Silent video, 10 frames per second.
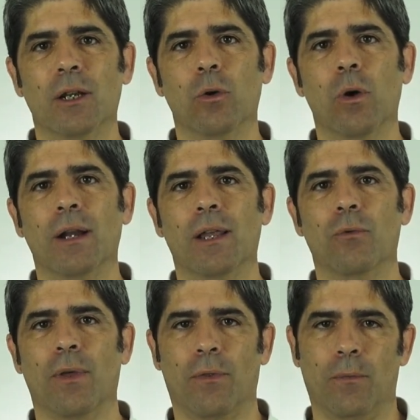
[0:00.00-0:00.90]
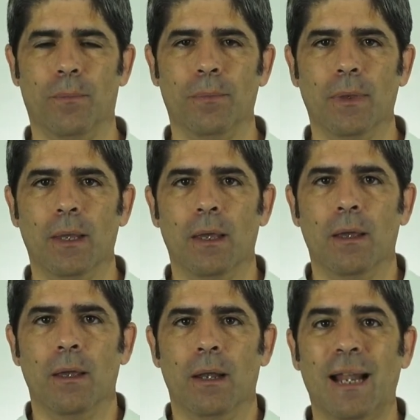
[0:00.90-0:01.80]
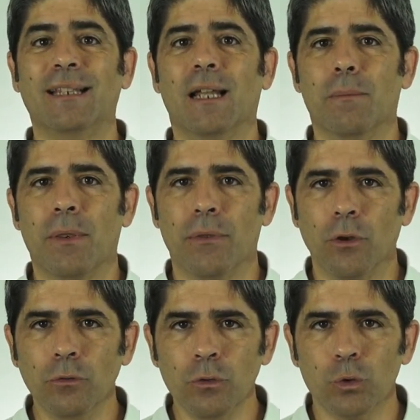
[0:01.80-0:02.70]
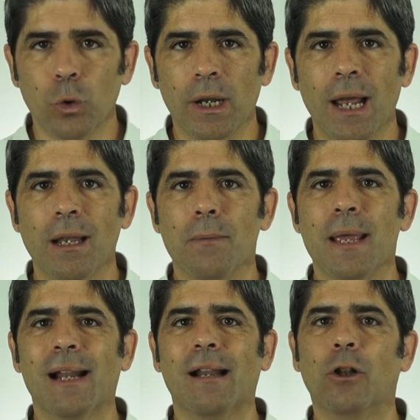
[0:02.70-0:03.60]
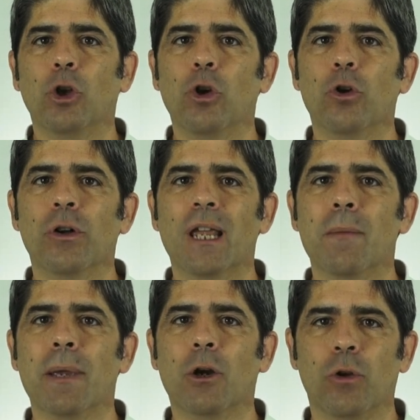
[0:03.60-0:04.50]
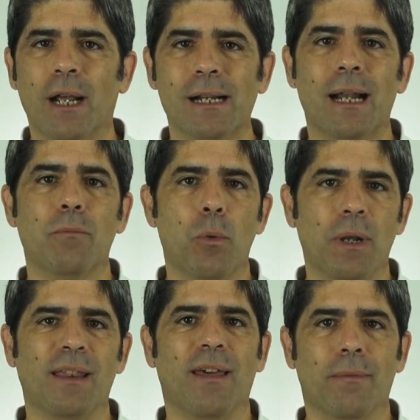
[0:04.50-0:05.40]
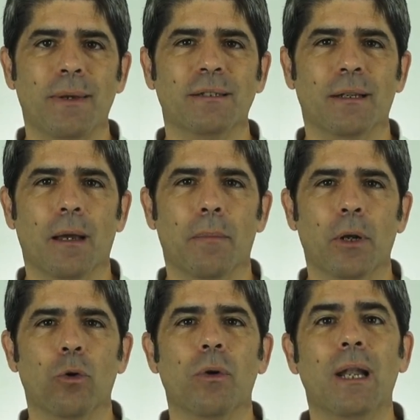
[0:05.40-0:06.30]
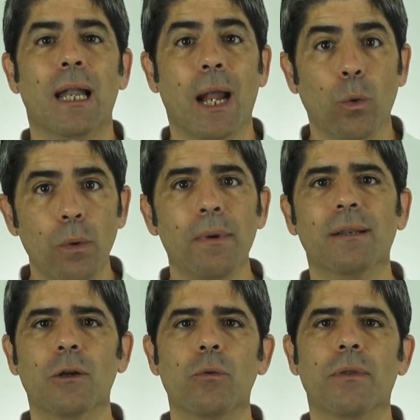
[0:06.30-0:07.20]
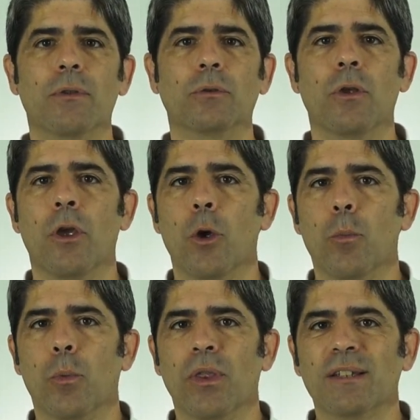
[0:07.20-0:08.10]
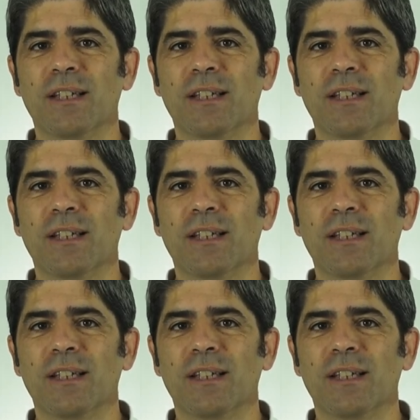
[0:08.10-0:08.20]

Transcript: The operation usually relieves pain and improves basic mobility, but the new joint may be less mobile than the original one.